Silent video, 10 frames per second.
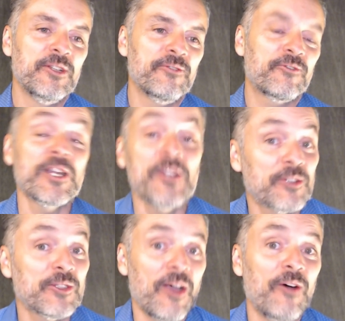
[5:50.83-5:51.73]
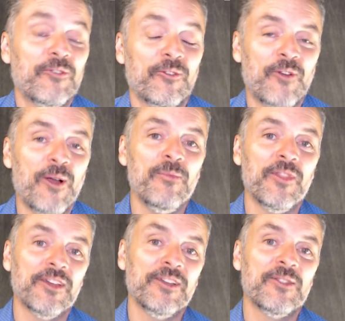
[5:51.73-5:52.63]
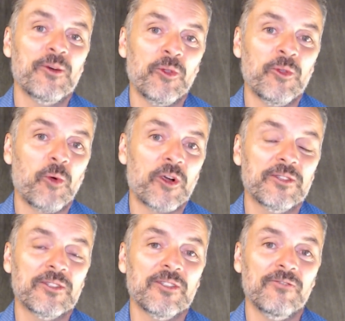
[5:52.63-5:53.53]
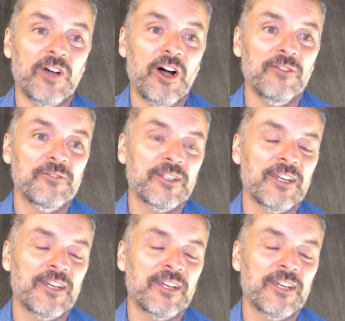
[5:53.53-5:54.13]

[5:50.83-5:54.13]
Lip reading: free yourself from the work that's involved.